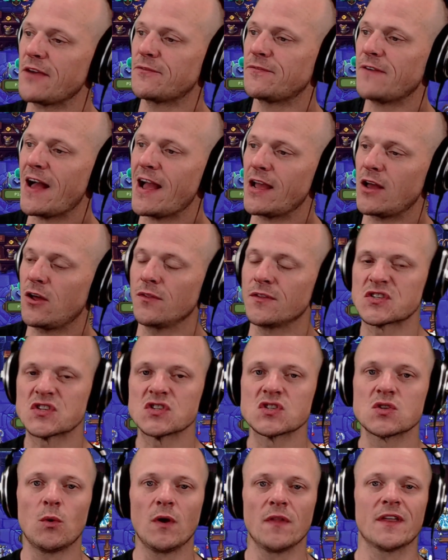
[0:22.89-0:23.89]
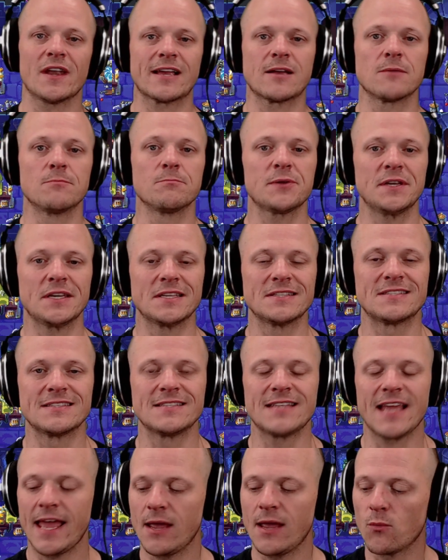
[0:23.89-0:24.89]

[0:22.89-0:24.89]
file. This is the one that I completed today.